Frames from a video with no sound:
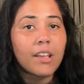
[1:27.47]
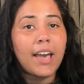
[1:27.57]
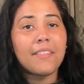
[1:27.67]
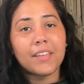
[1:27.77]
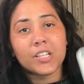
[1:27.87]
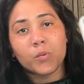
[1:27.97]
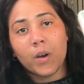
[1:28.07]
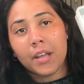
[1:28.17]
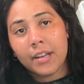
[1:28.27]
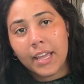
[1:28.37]
and this
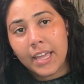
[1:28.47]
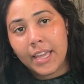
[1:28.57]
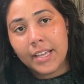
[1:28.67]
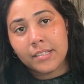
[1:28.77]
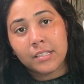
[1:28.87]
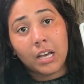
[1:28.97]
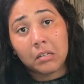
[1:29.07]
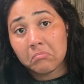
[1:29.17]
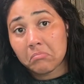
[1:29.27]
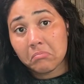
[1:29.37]
one is
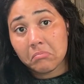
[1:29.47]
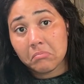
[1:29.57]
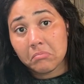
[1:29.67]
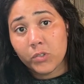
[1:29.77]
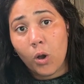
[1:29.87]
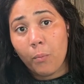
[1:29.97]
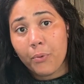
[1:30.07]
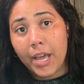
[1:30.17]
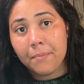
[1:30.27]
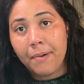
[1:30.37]
no
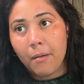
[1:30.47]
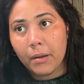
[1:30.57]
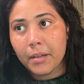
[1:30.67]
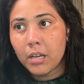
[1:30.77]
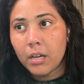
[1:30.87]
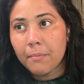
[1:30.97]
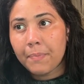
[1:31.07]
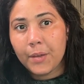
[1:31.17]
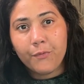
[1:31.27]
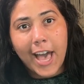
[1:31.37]
brand, probably
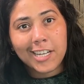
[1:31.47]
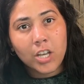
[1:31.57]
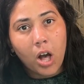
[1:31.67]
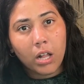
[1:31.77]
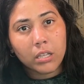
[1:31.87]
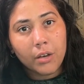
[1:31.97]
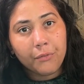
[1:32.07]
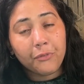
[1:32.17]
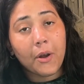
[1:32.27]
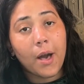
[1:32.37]
P-VAT
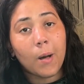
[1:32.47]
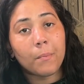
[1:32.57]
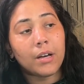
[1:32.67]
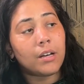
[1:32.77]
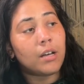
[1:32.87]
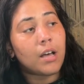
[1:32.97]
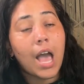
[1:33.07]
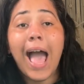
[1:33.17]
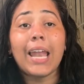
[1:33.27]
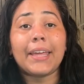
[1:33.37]
from
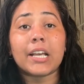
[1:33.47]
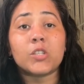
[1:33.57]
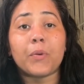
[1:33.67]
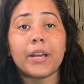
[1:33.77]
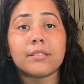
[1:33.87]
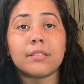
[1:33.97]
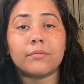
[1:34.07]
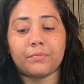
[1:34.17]
AliExpress.